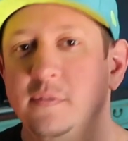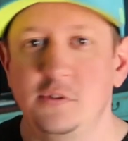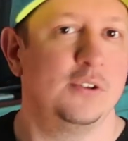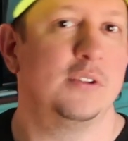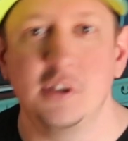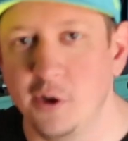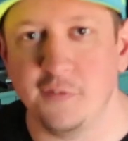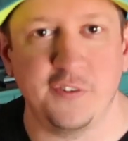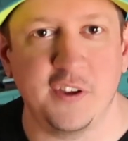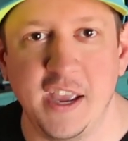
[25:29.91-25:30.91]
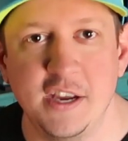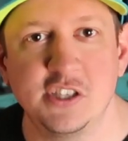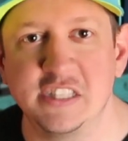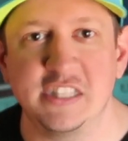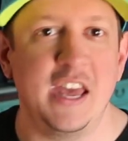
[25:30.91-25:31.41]
do the
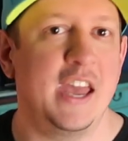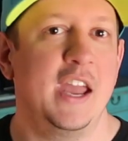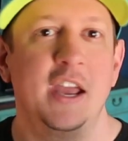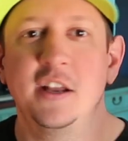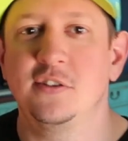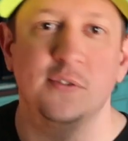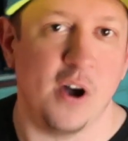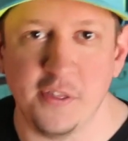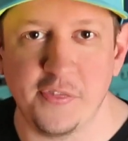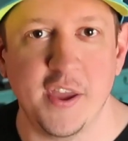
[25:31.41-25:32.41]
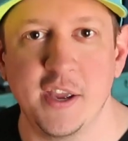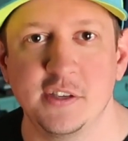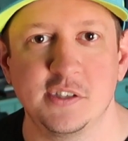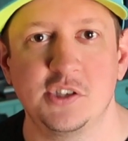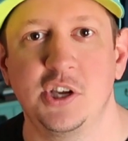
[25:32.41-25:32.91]
notification thing, do all the
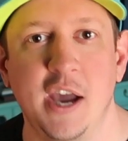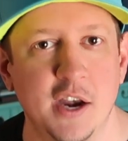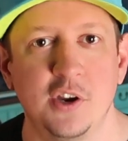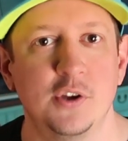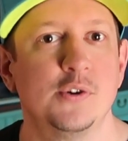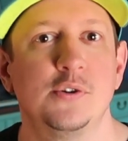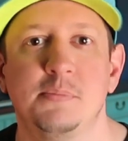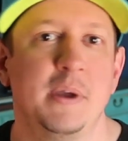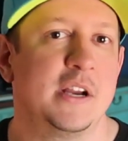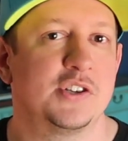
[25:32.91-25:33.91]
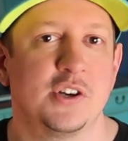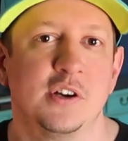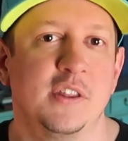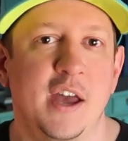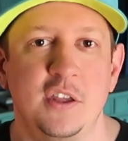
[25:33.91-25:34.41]
things that you got to do to make
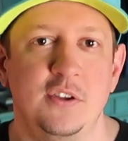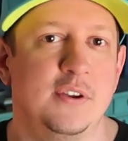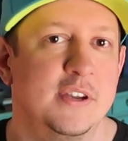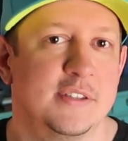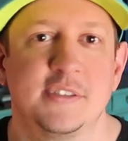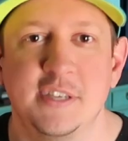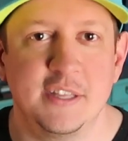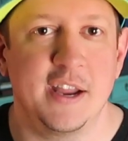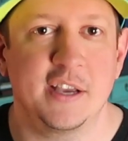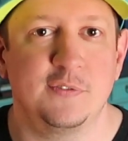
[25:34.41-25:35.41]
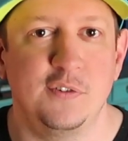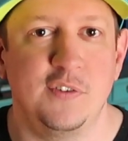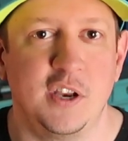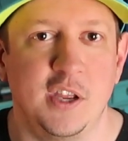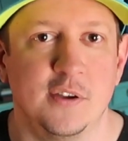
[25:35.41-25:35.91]
sure that you can see the next few
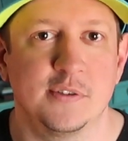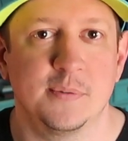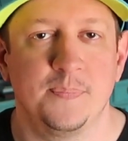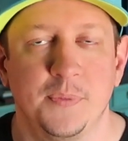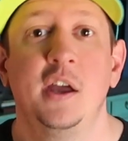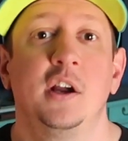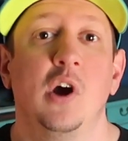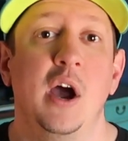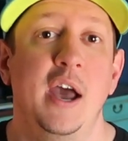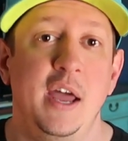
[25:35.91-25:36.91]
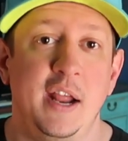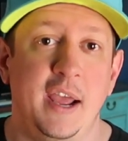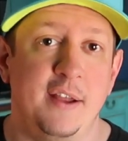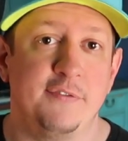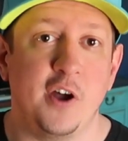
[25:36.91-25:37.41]
videos. Go ahead
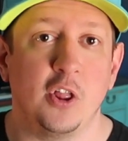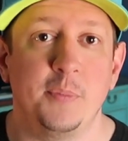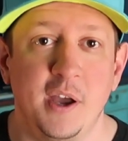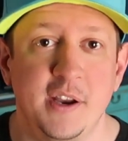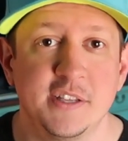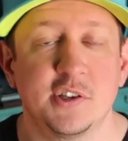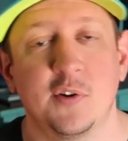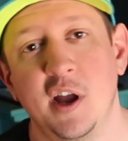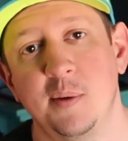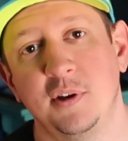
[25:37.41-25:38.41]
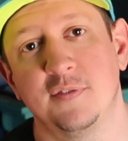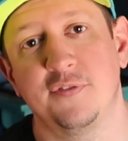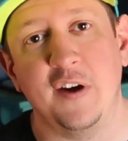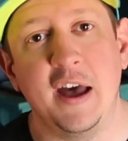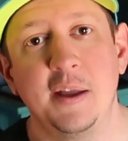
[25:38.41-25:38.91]
and follow me on Instagram. You can
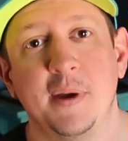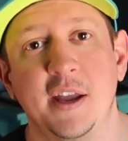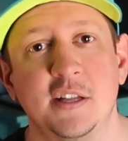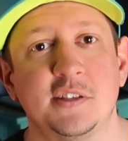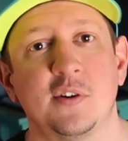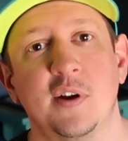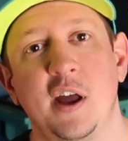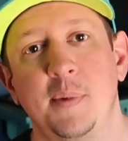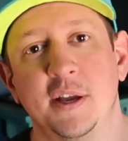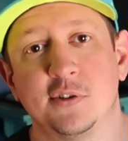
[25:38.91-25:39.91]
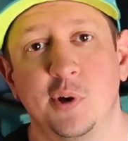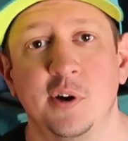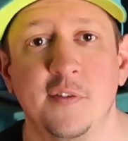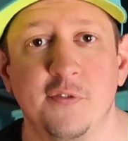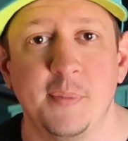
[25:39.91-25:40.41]
find my Instagram and
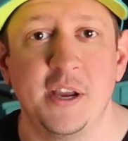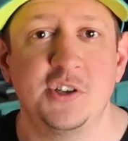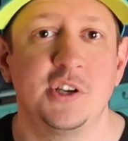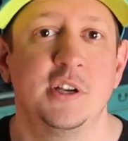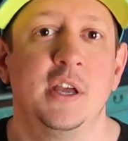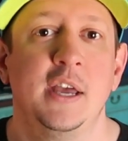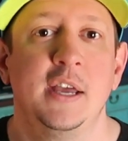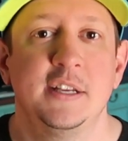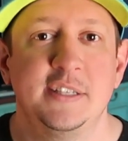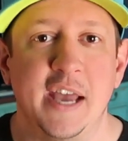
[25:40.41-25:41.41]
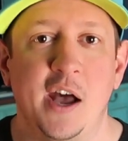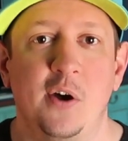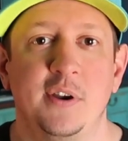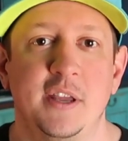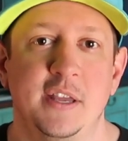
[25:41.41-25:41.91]
Twitter information
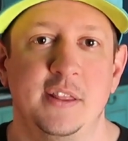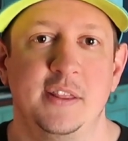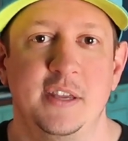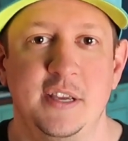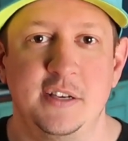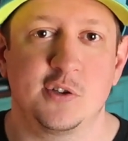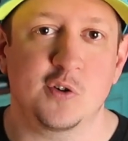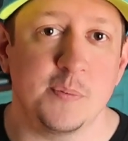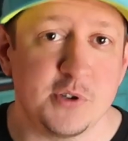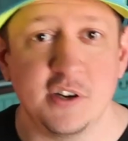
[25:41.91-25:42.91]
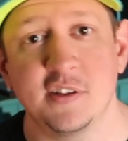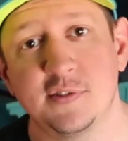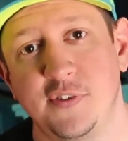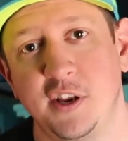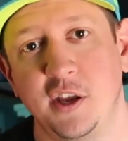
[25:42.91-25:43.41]
down in the description of
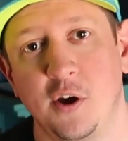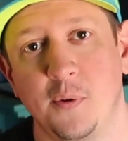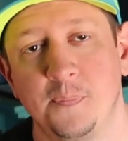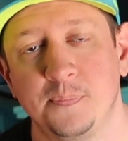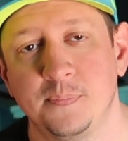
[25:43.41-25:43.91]
this video.